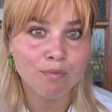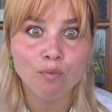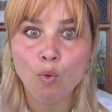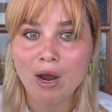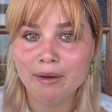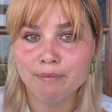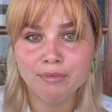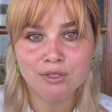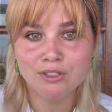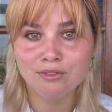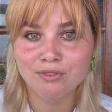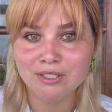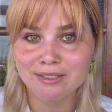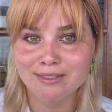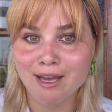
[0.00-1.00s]
Whiteboards,
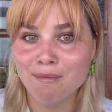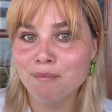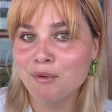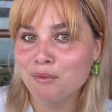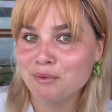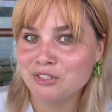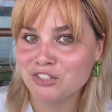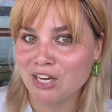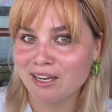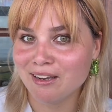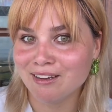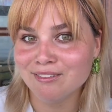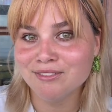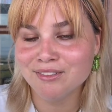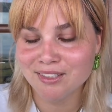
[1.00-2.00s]
for example, which I
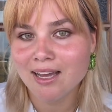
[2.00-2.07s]
love.